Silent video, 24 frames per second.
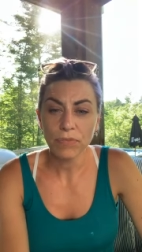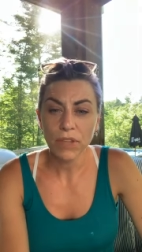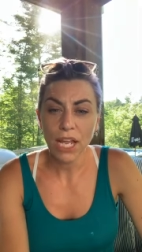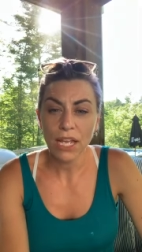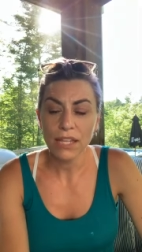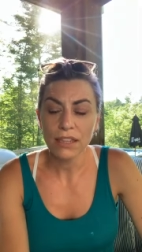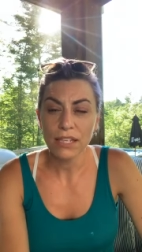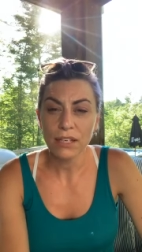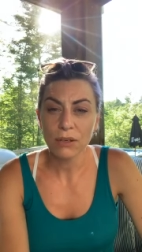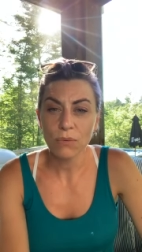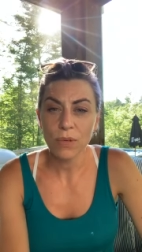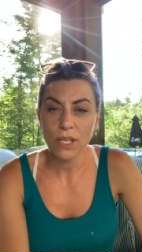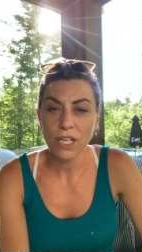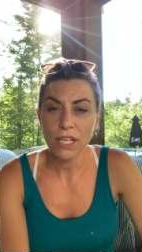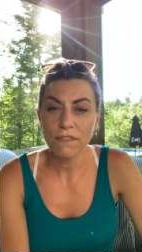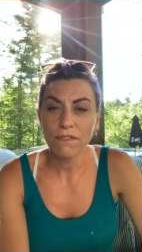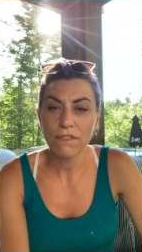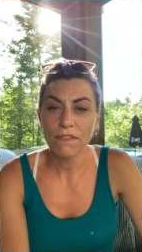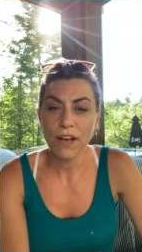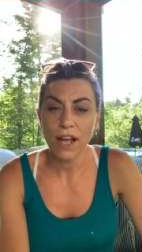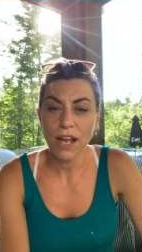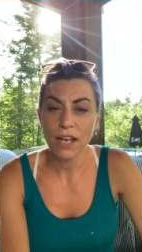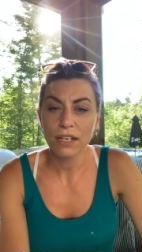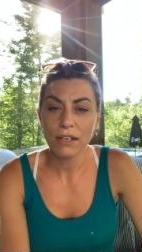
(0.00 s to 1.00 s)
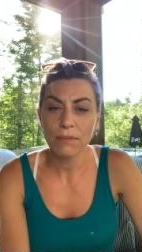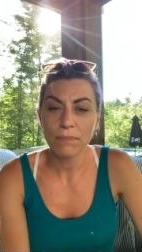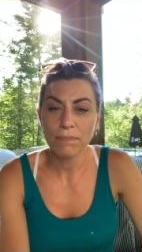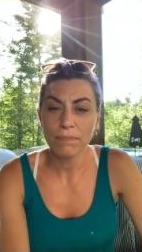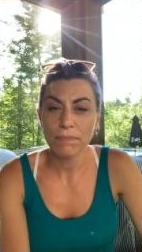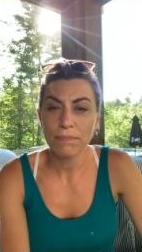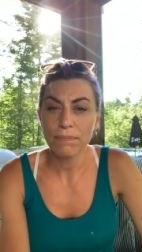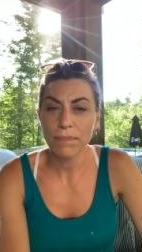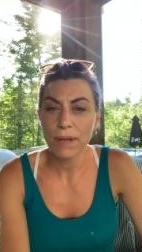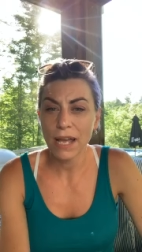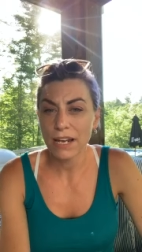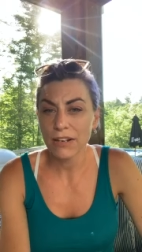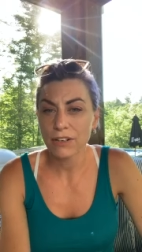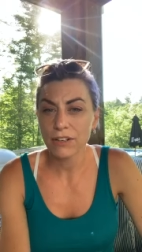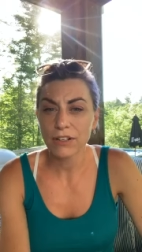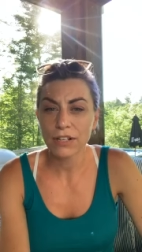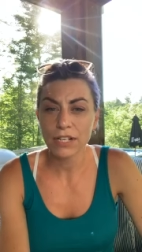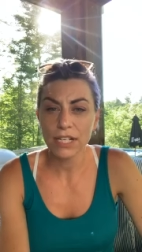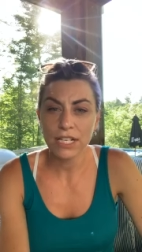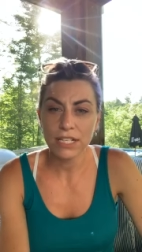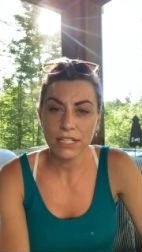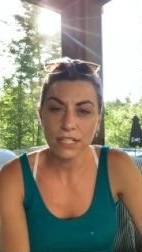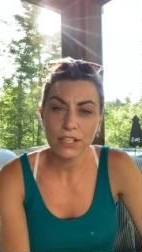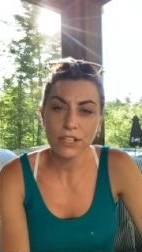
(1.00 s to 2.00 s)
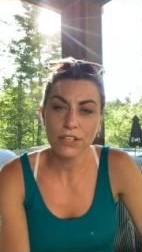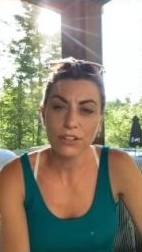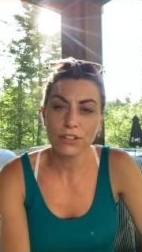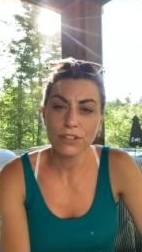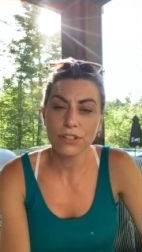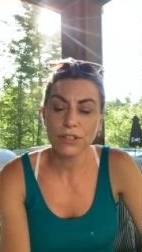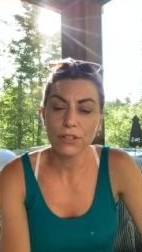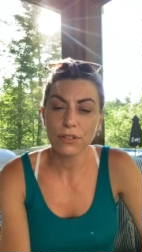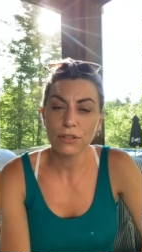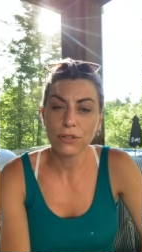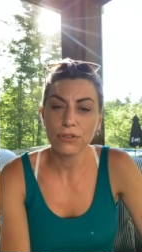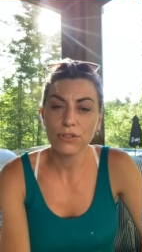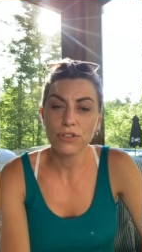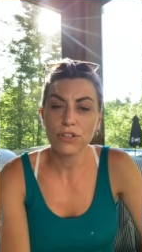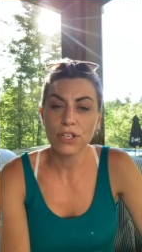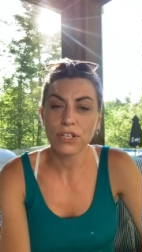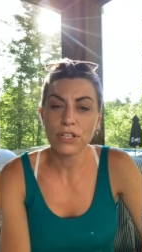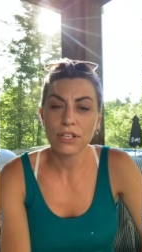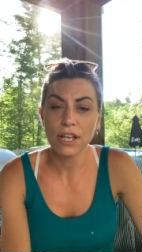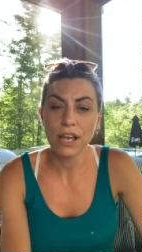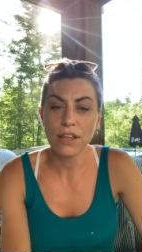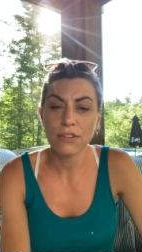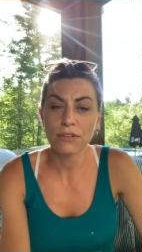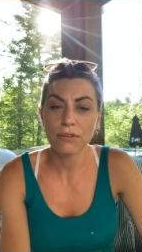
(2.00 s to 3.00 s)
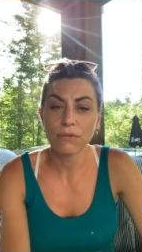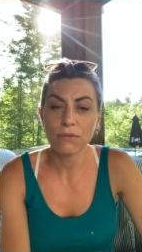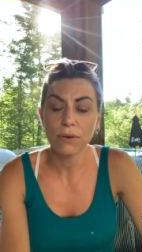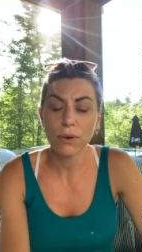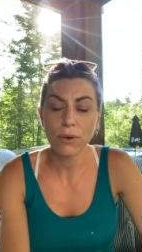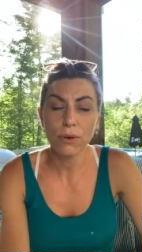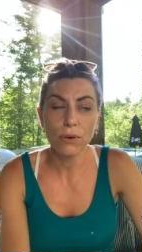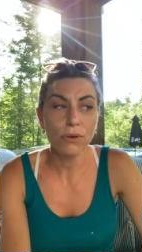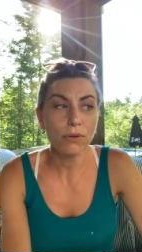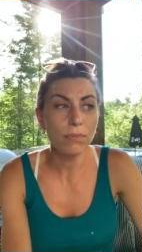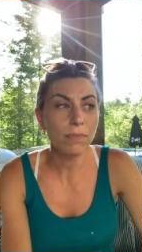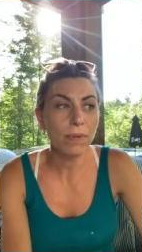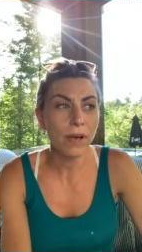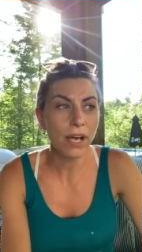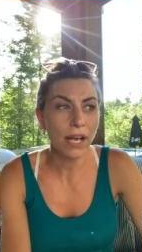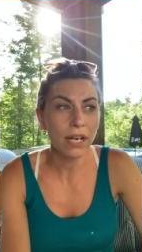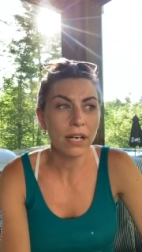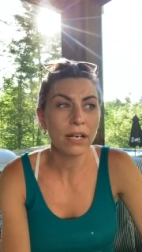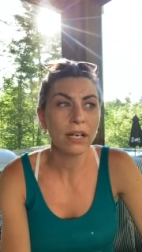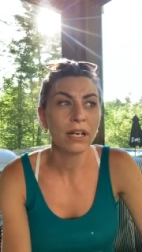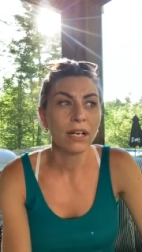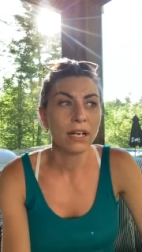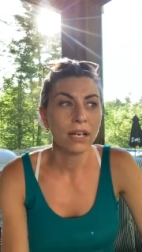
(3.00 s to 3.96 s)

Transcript: I think we can find a better, easier solution down the road, but